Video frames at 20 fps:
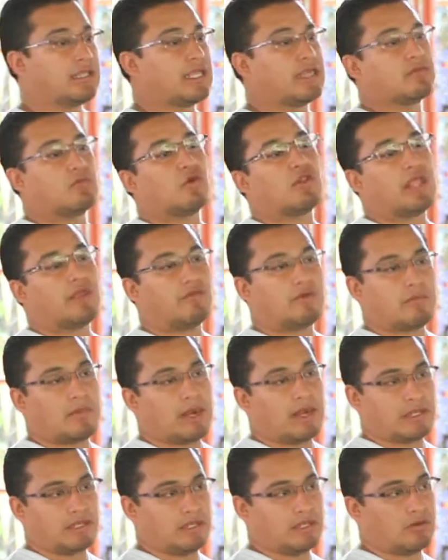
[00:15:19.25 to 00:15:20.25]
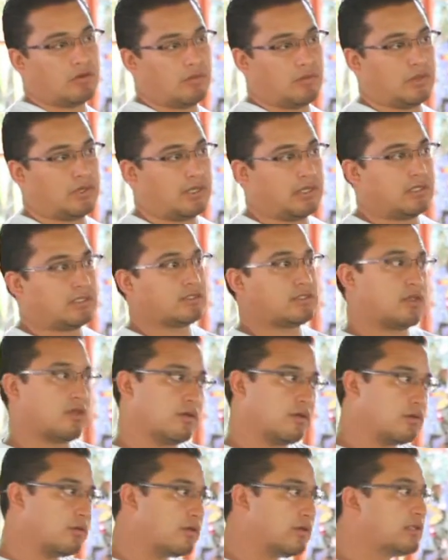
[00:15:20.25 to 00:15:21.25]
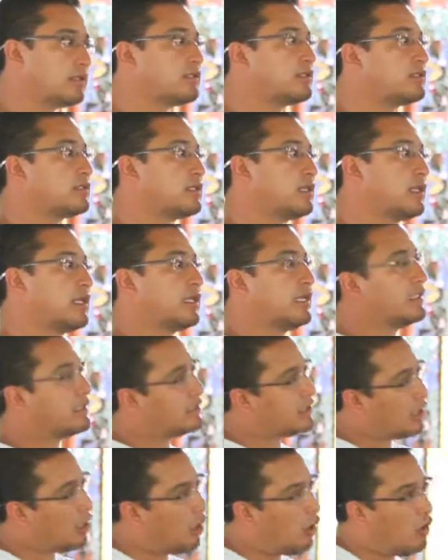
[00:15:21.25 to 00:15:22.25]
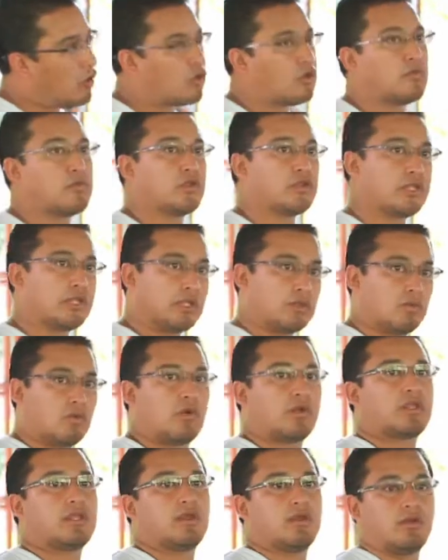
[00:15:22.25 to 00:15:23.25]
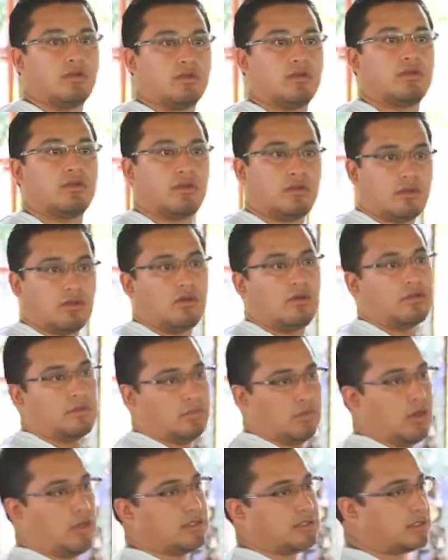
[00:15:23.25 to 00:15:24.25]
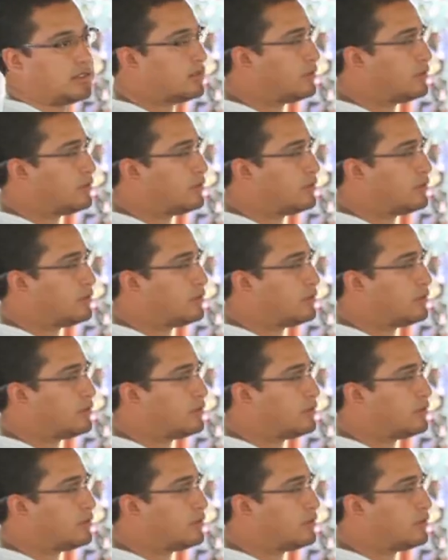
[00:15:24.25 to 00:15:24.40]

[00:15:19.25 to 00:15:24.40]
They involve everybody in the community. So it's the whole community working on the project.